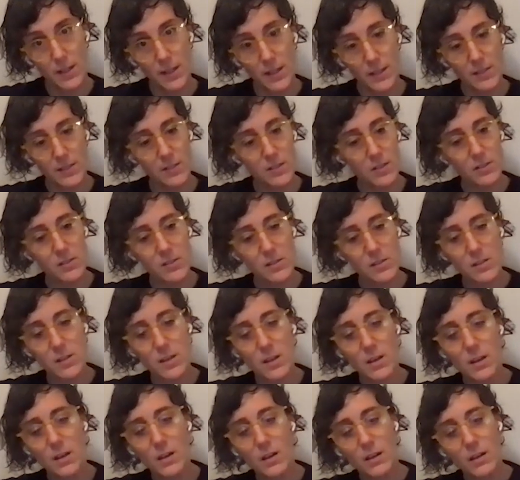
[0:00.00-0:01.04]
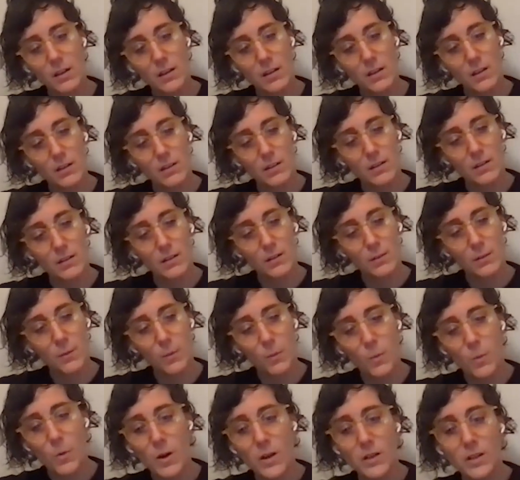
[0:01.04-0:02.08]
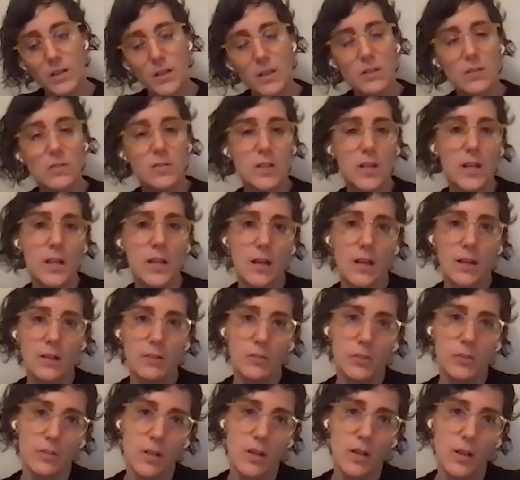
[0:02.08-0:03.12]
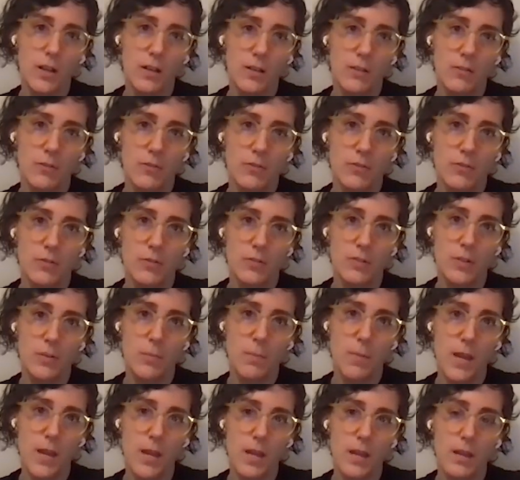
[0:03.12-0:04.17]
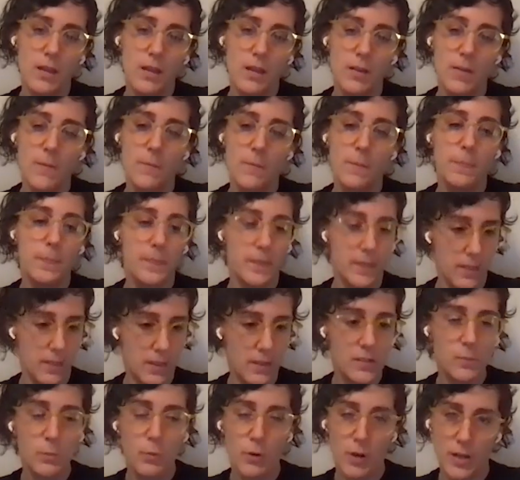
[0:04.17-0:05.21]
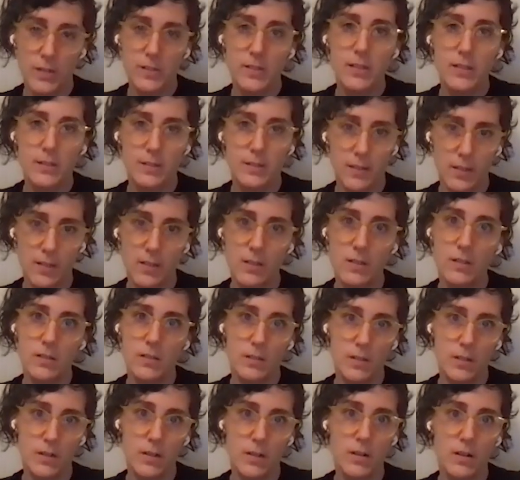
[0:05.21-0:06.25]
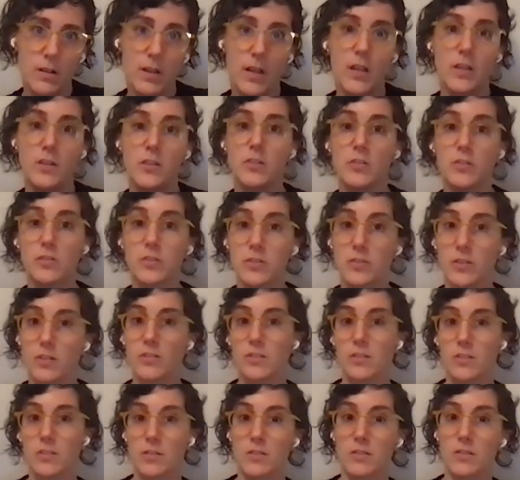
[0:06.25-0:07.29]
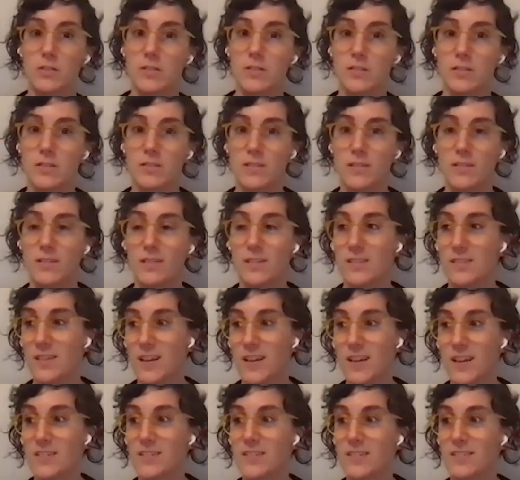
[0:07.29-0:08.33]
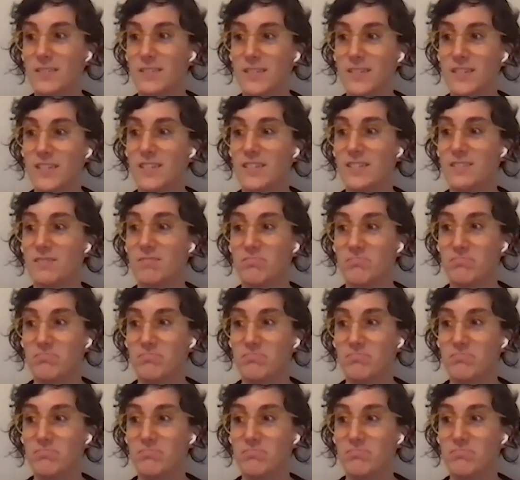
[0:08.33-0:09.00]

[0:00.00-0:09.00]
and start seeing what can you take out of your life to make this process easier. And you'll start to notice it's actually